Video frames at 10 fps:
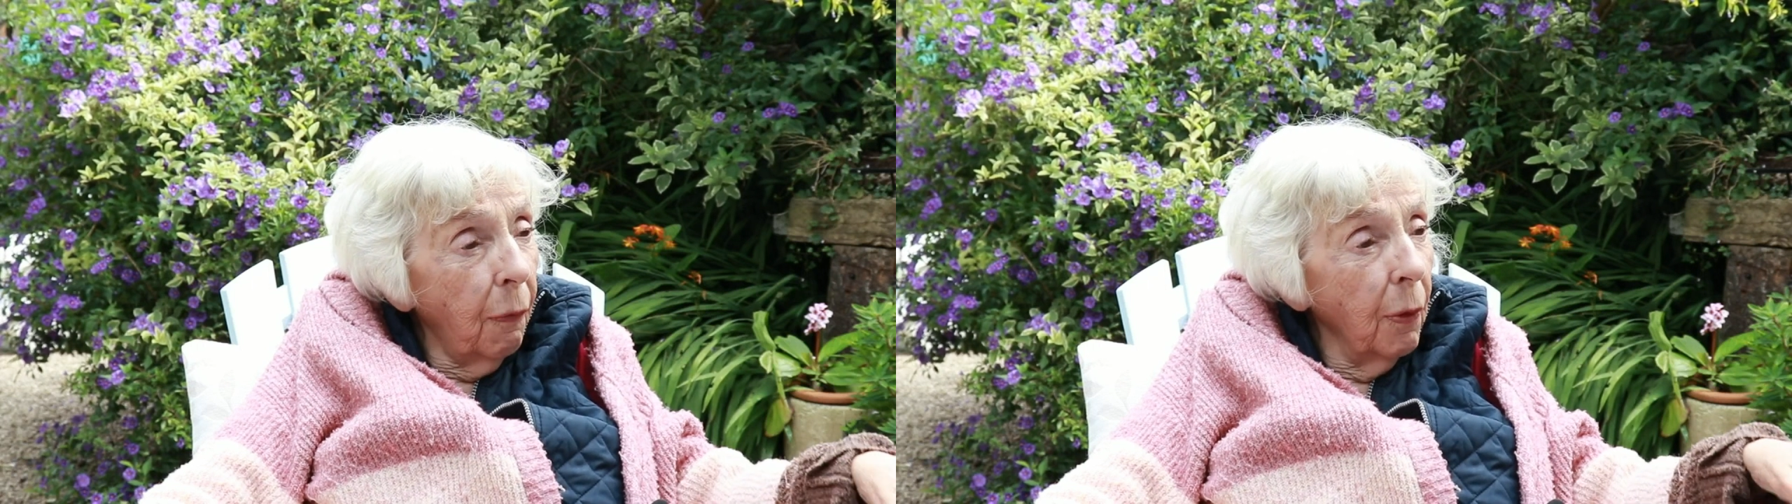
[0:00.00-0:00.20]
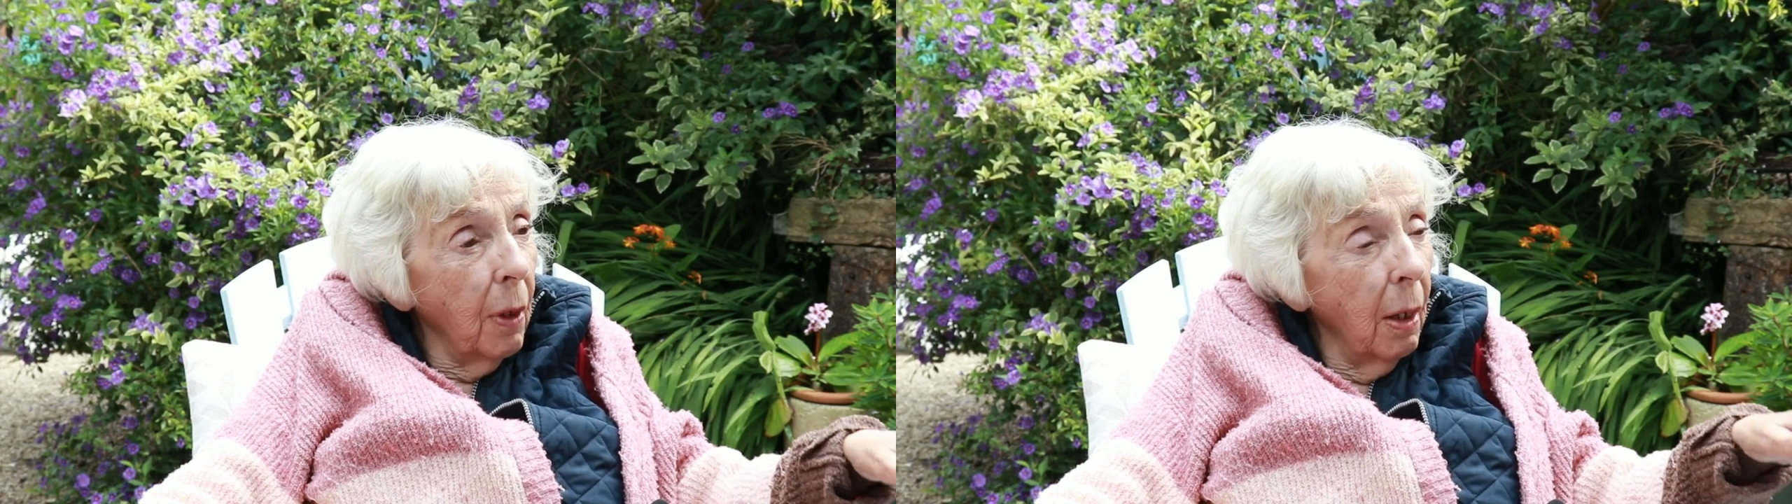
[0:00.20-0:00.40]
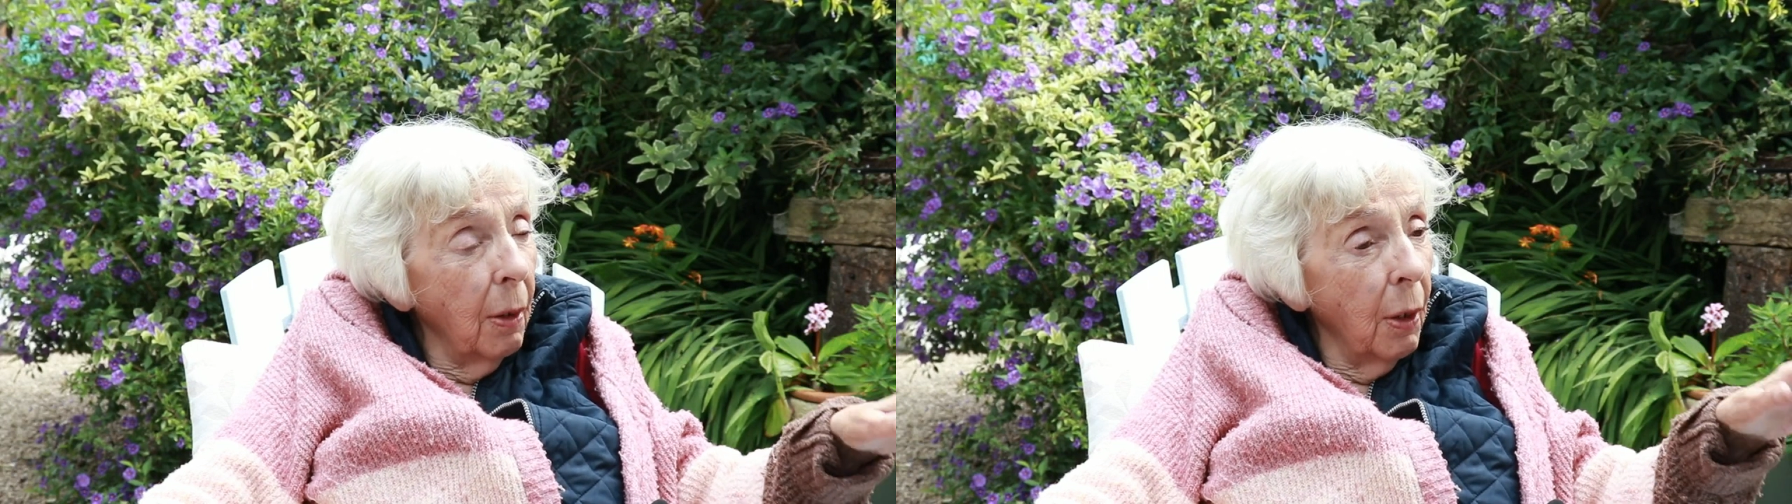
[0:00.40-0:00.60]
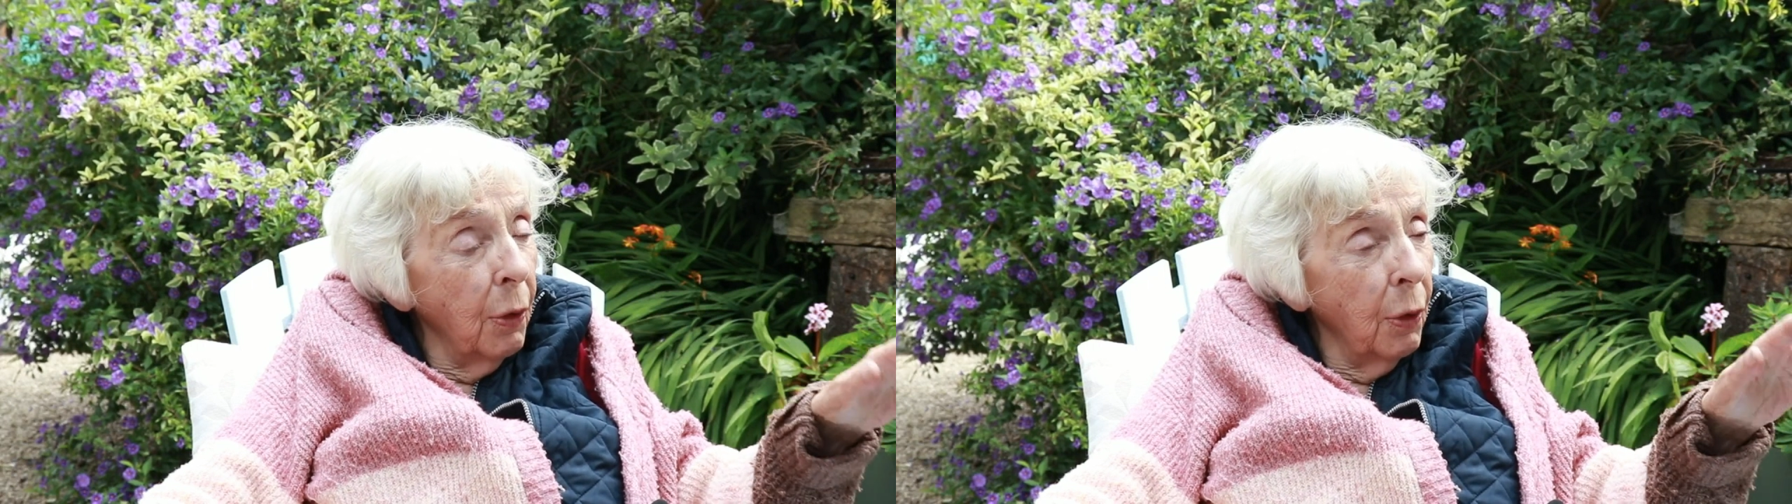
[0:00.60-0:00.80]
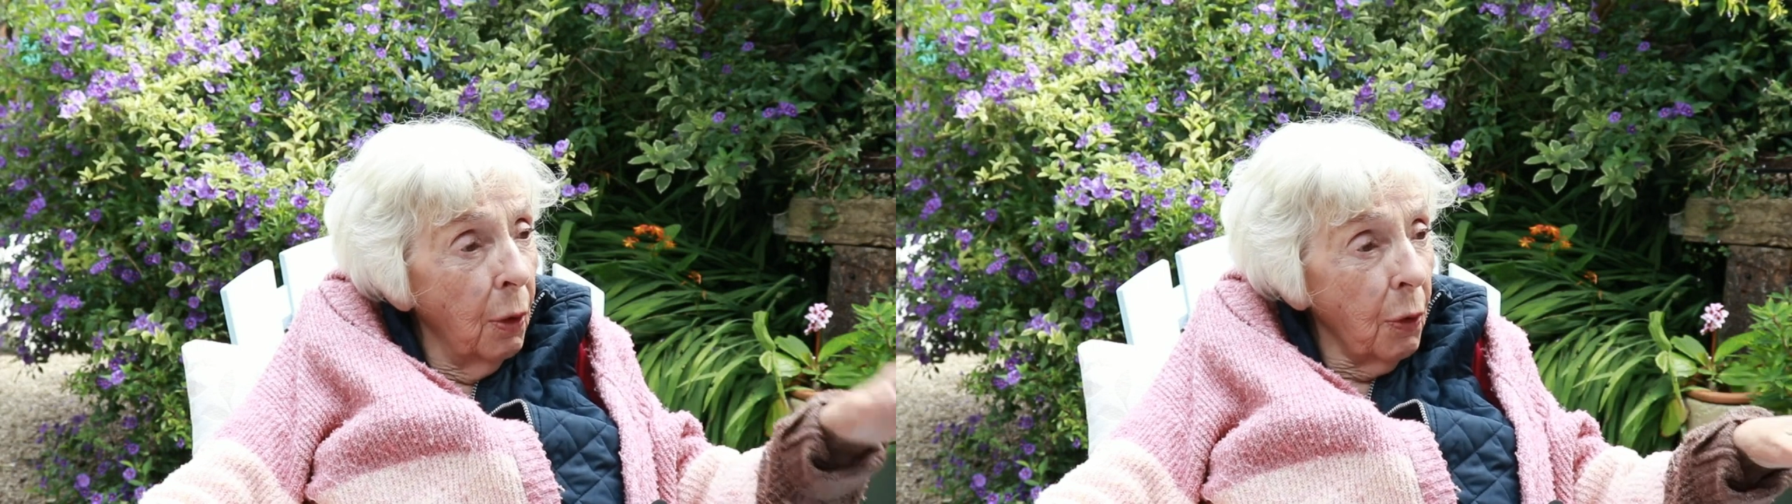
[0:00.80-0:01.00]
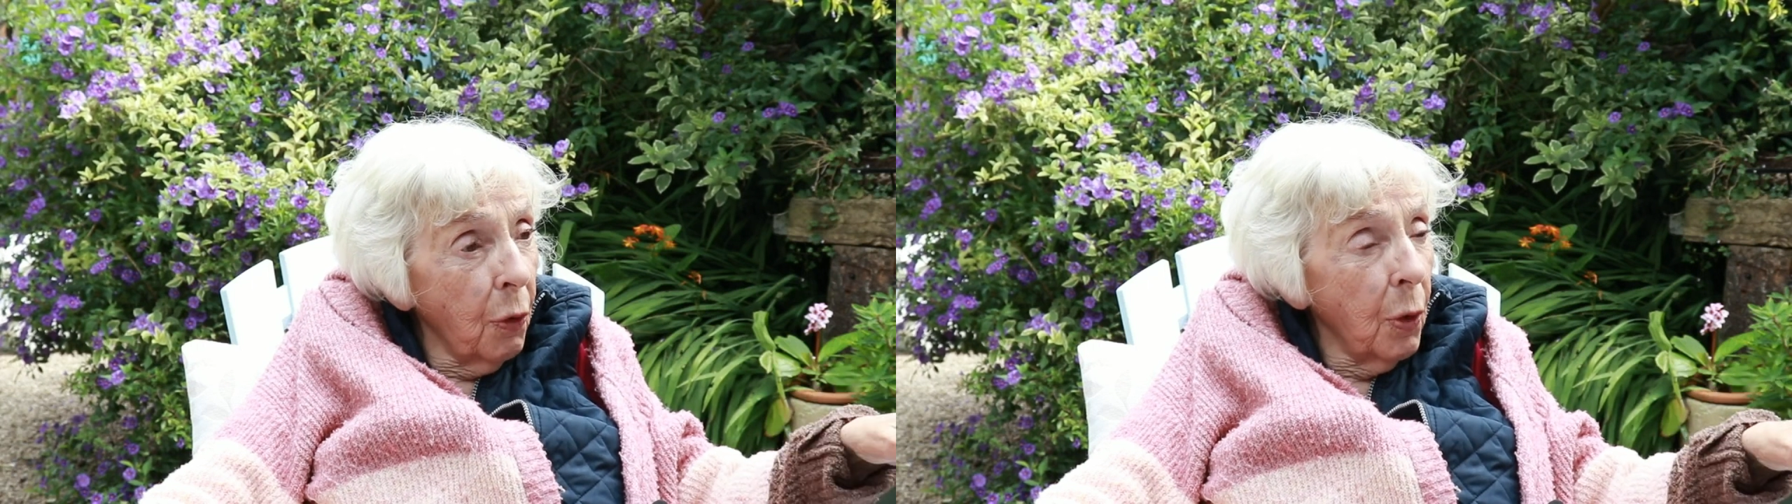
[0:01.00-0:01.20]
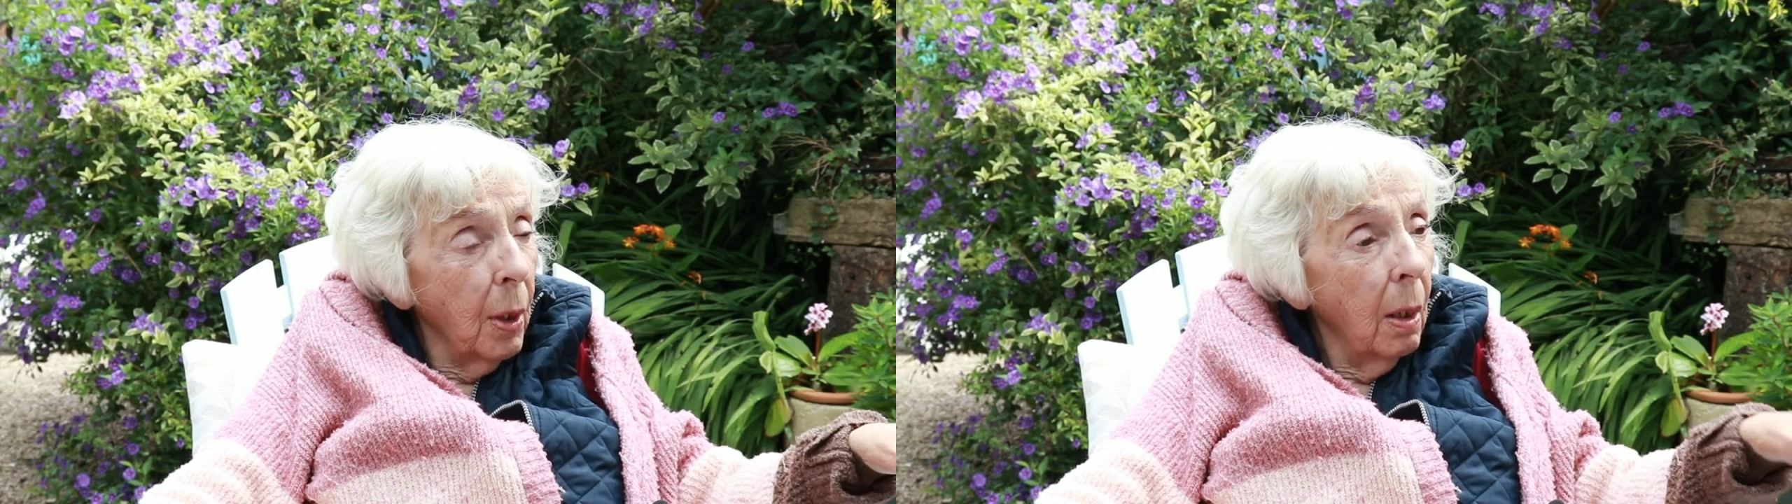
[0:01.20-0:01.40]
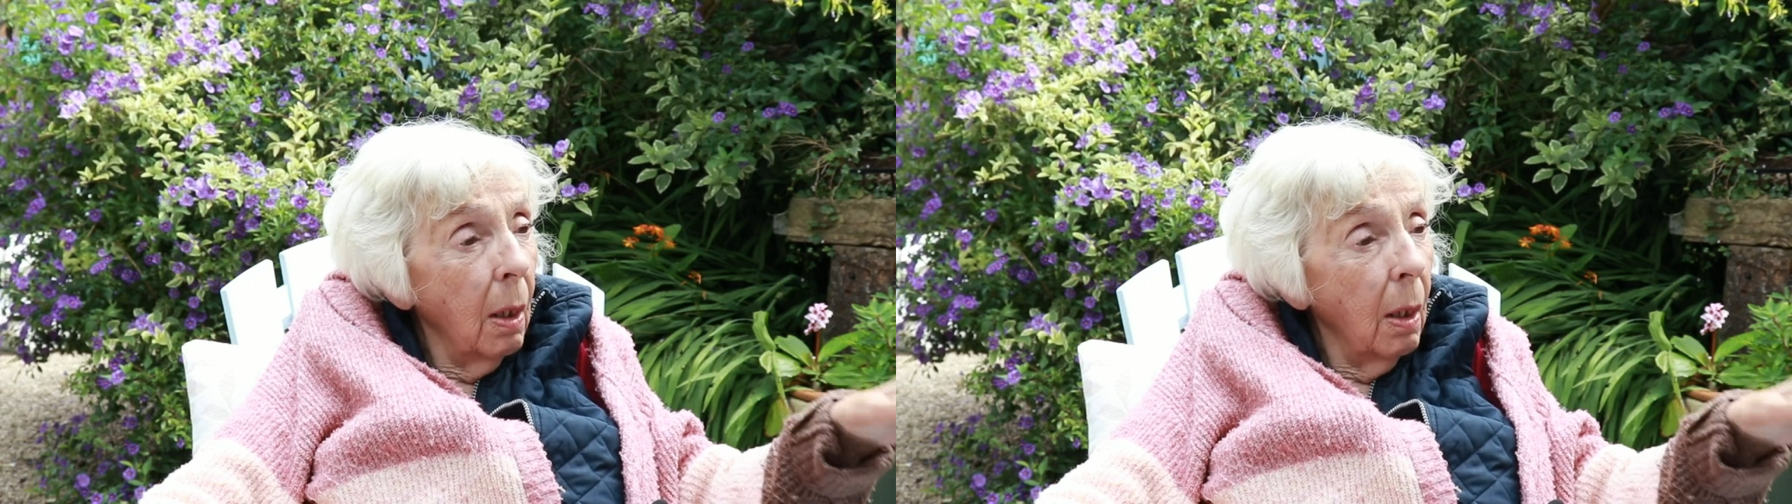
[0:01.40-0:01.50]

for a nurse